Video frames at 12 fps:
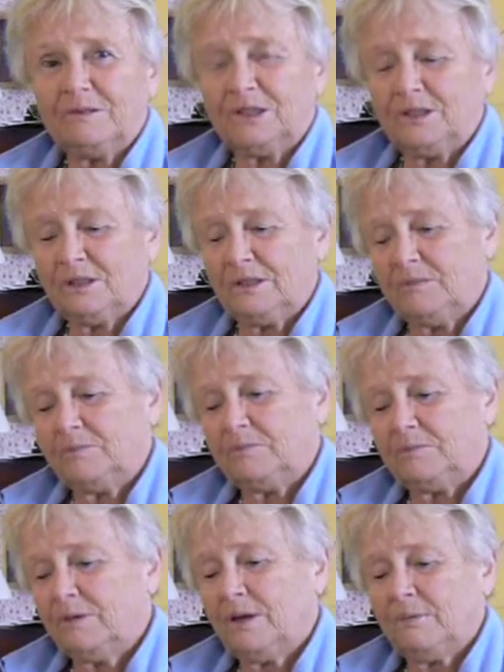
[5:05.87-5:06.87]
which is
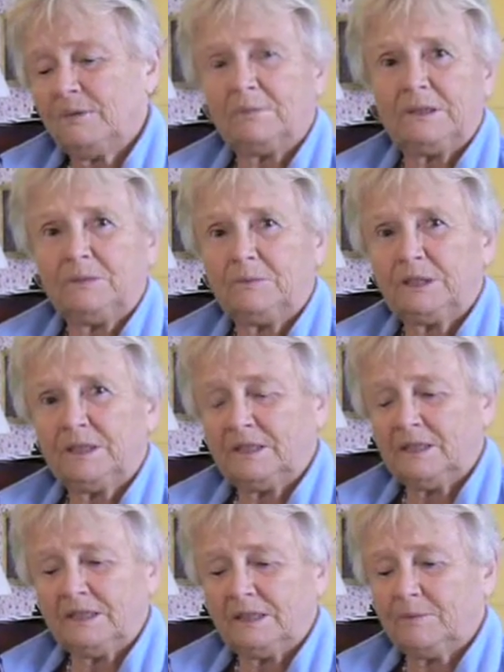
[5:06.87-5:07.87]
probably a
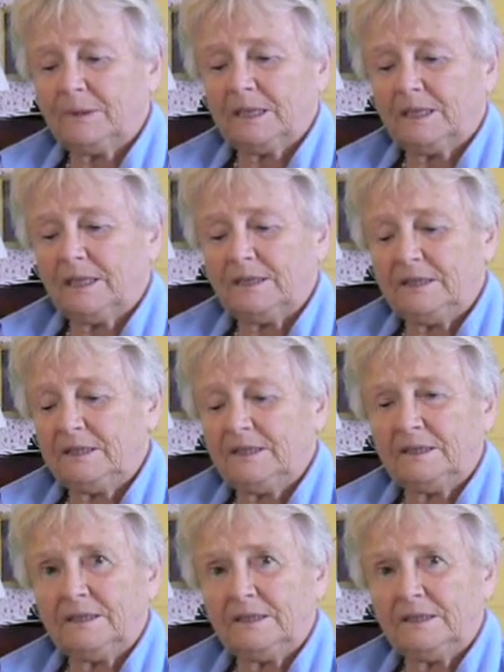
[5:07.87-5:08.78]
mistake, but I did.